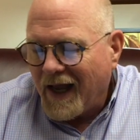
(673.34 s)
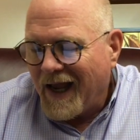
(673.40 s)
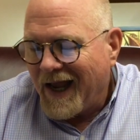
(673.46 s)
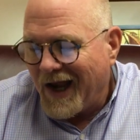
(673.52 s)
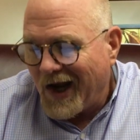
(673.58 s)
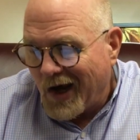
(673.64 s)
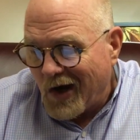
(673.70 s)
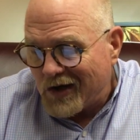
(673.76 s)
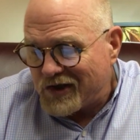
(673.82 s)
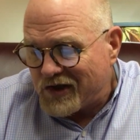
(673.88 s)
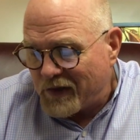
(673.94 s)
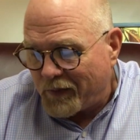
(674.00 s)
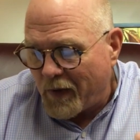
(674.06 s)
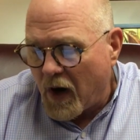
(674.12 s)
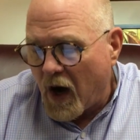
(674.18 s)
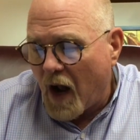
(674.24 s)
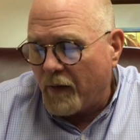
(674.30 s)
Here's the
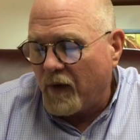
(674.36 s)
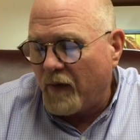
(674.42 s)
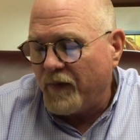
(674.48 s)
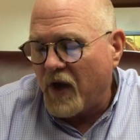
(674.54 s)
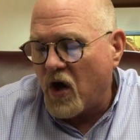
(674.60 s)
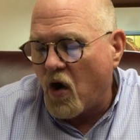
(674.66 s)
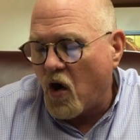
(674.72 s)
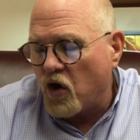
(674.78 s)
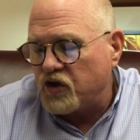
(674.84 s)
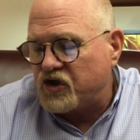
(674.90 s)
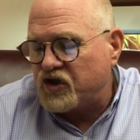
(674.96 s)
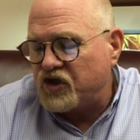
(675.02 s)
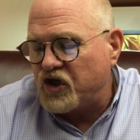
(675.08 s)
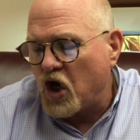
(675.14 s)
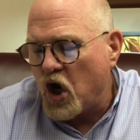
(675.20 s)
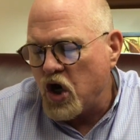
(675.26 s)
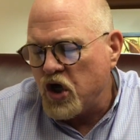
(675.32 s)
problem. There are
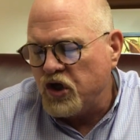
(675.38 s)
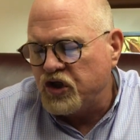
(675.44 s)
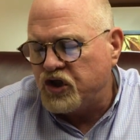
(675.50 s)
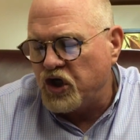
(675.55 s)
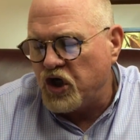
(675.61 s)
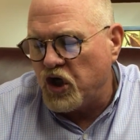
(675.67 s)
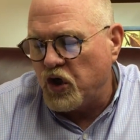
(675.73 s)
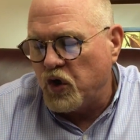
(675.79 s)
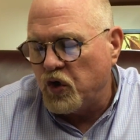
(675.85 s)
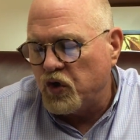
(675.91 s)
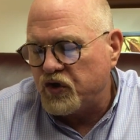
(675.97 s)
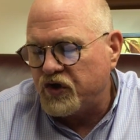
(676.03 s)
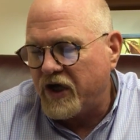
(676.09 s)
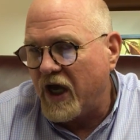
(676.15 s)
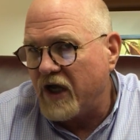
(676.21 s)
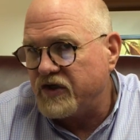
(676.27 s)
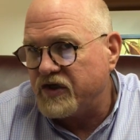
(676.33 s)
certain Jews,
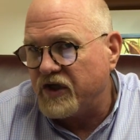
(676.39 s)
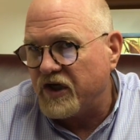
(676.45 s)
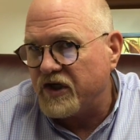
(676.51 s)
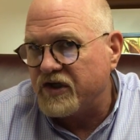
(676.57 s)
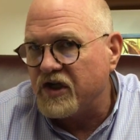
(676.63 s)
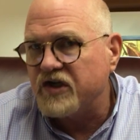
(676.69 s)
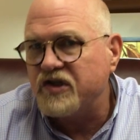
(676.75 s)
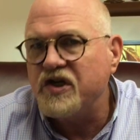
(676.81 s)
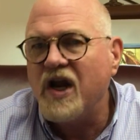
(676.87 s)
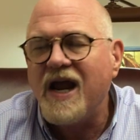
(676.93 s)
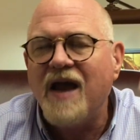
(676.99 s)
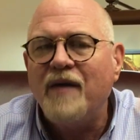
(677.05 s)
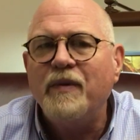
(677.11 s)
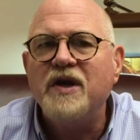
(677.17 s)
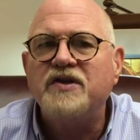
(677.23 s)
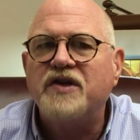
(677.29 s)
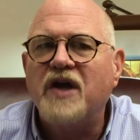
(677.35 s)
catch this, listen to how
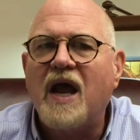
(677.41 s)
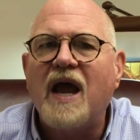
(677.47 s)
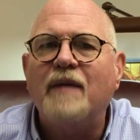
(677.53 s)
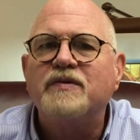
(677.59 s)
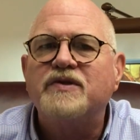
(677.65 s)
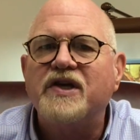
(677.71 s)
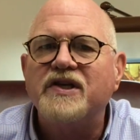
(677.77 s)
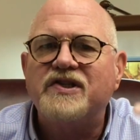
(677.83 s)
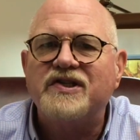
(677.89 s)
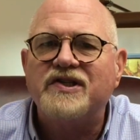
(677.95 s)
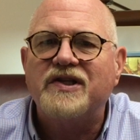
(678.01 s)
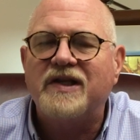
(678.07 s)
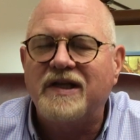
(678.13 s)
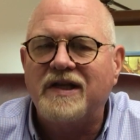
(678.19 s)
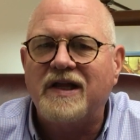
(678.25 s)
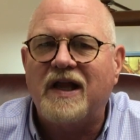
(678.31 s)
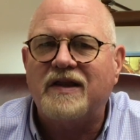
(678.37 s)
many times
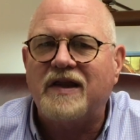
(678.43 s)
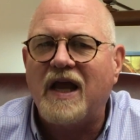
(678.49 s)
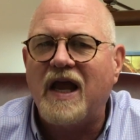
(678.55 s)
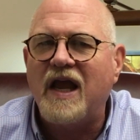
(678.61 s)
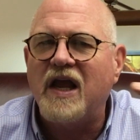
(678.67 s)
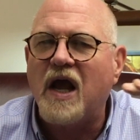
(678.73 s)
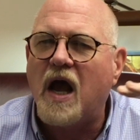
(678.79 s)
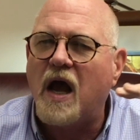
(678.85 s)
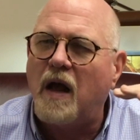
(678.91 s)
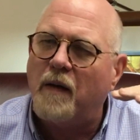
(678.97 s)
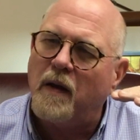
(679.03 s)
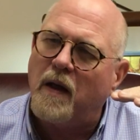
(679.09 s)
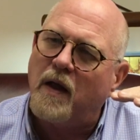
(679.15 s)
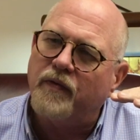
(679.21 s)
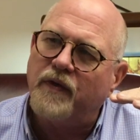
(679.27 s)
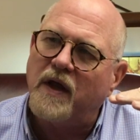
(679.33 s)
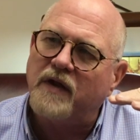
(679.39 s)
they
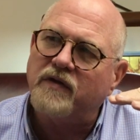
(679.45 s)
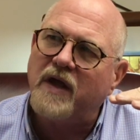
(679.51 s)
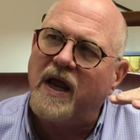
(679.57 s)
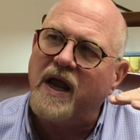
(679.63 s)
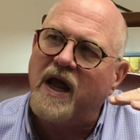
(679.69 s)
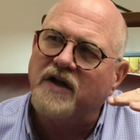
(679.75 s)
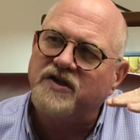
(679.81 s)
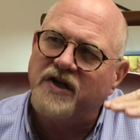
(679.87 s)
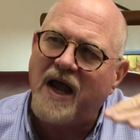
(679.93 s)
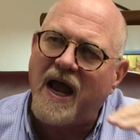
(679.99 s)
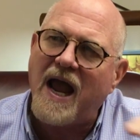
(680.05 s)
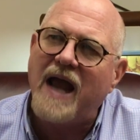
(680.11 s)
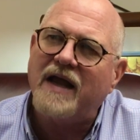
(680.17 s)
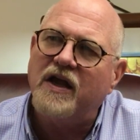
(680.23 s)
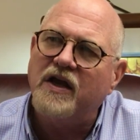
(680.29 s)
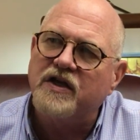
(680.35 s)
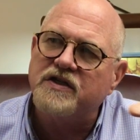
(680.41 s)

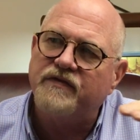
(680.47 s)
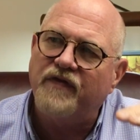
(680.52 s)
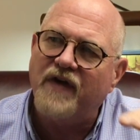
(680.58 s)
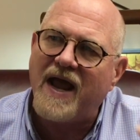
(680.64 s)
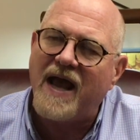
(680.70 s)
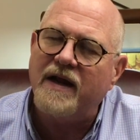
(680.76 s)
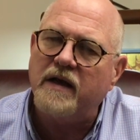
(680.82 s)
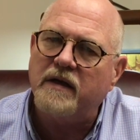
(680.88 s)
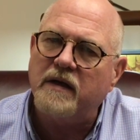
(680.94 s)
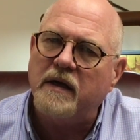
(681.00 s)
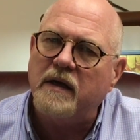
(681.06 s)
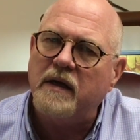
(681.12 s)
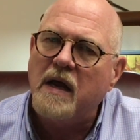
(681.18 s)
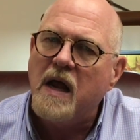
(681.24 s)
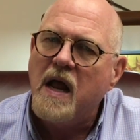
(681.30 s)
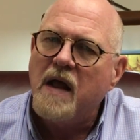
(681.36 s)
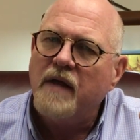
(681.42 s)
attack his vanity,